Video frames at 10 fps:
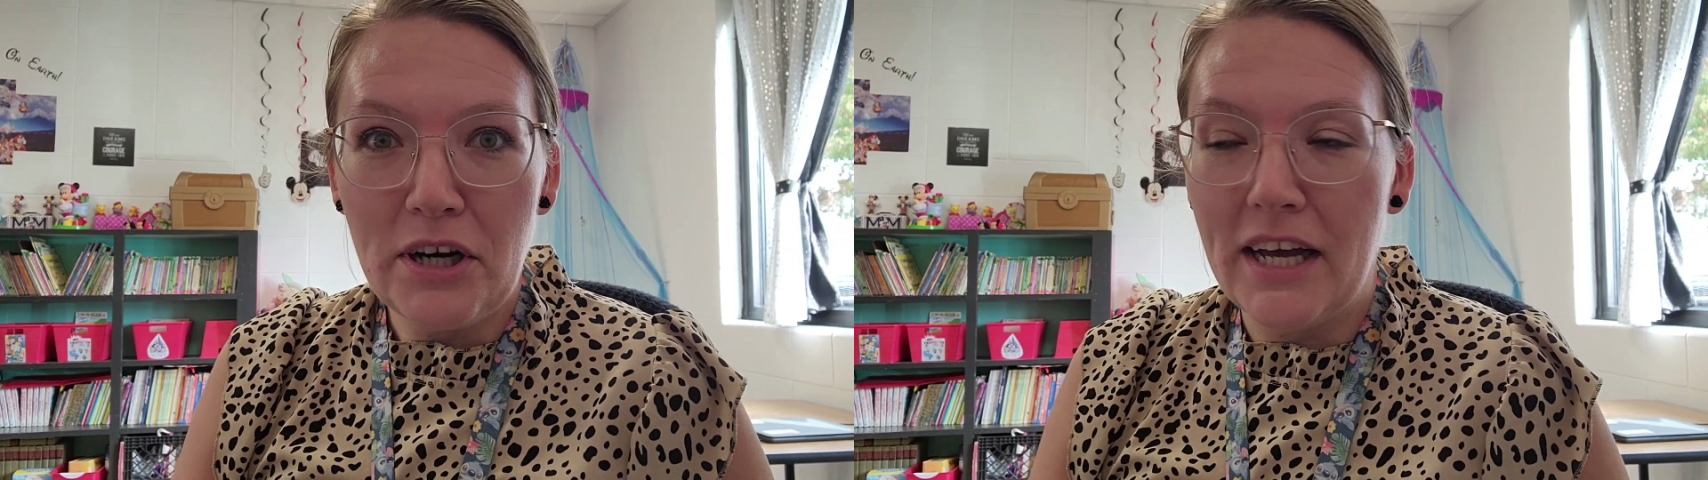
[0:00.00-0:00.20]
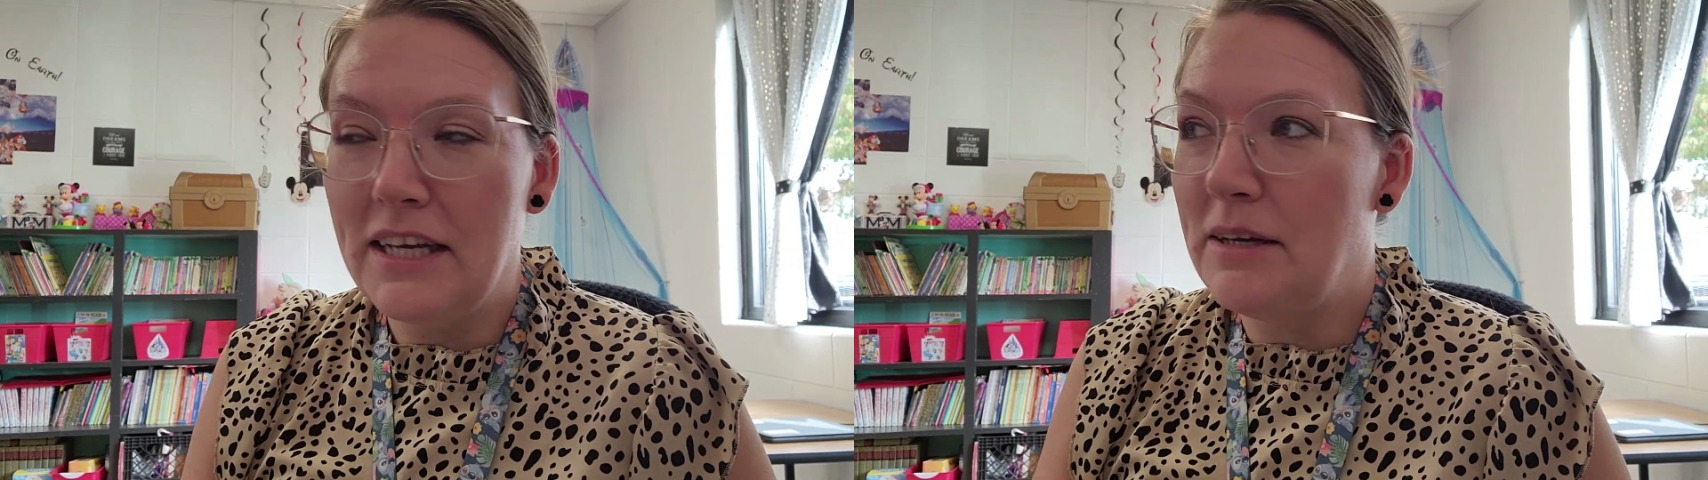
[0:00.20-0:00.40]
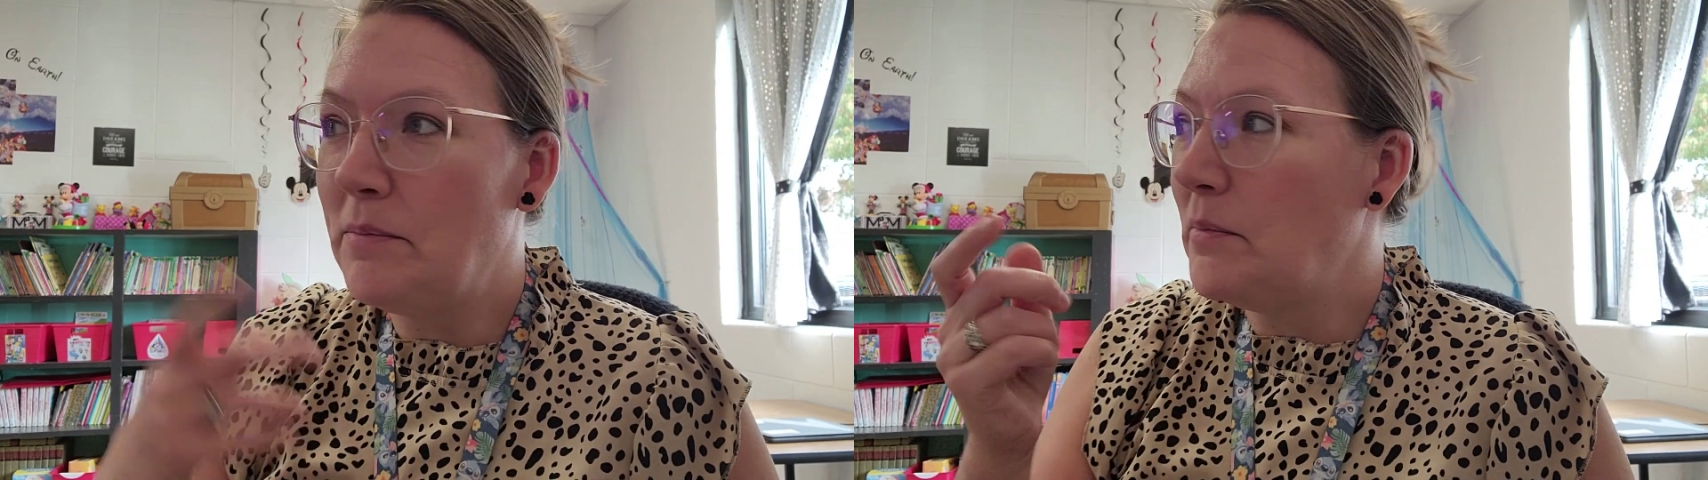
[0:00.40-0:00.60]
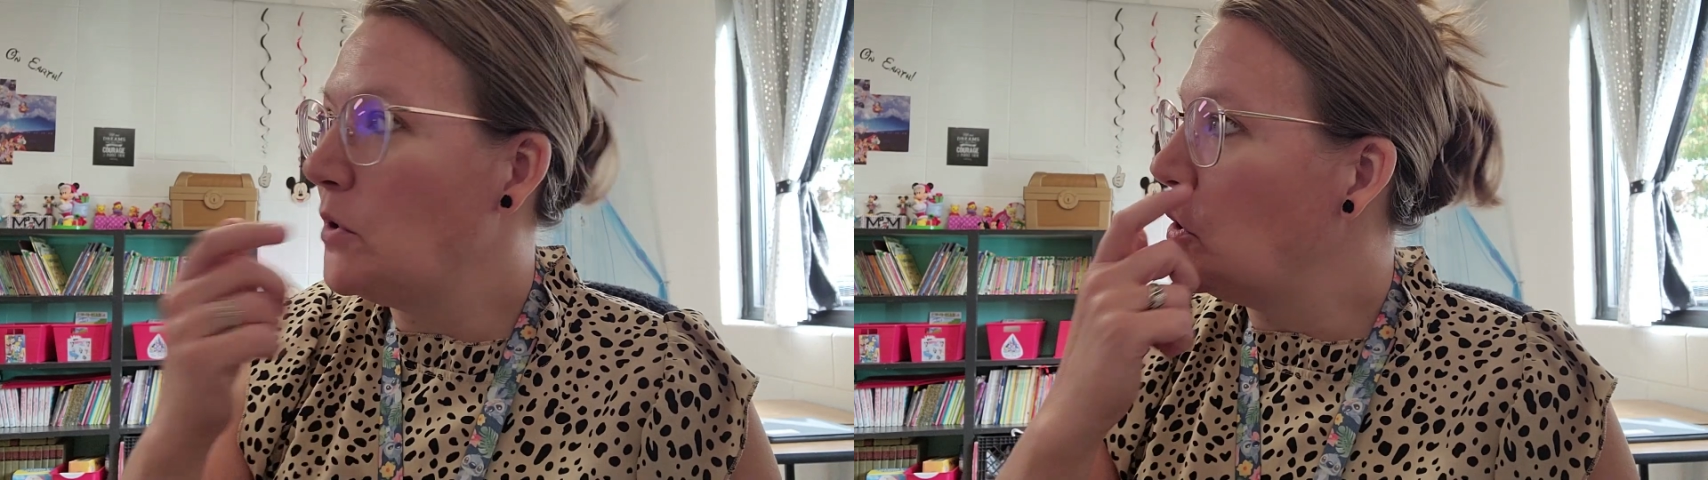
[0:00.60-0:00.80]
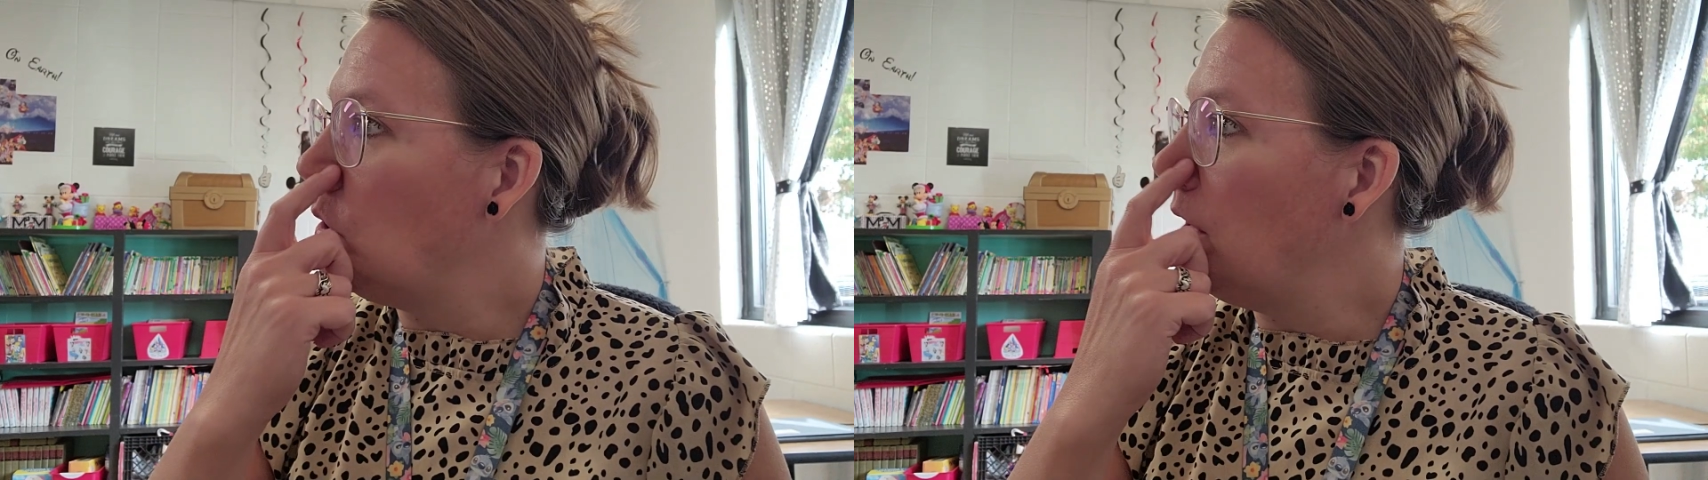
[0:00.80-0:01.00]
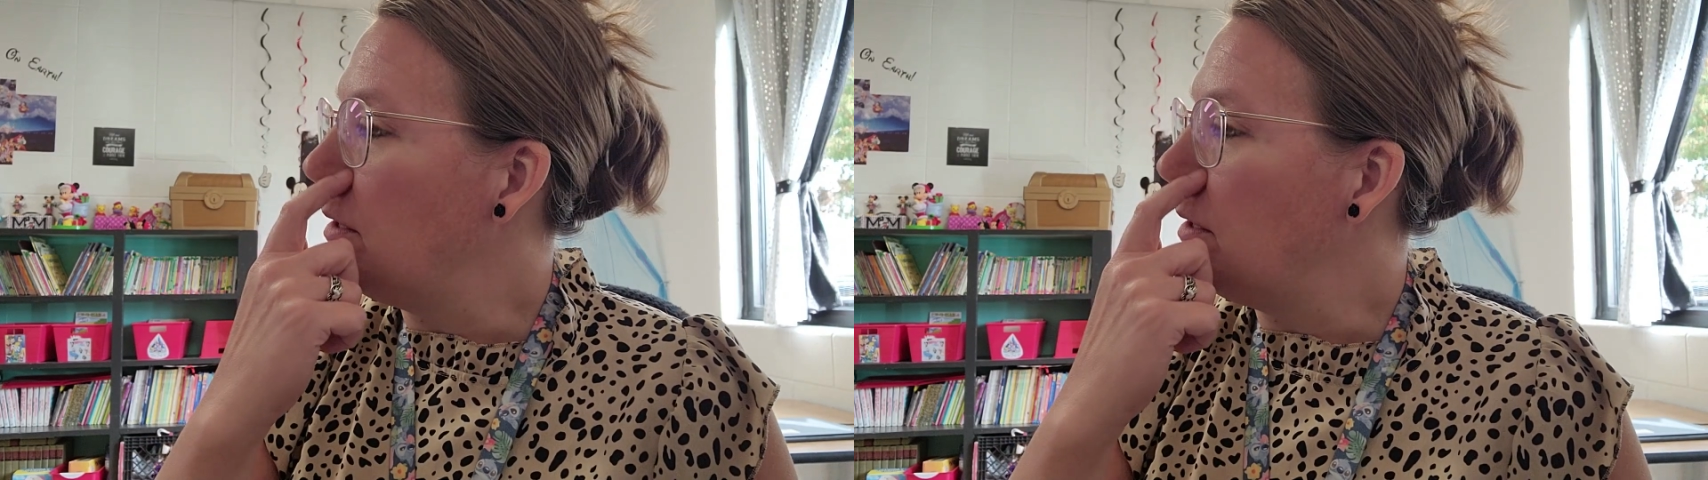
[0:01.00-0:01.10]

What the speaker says: kind of girl.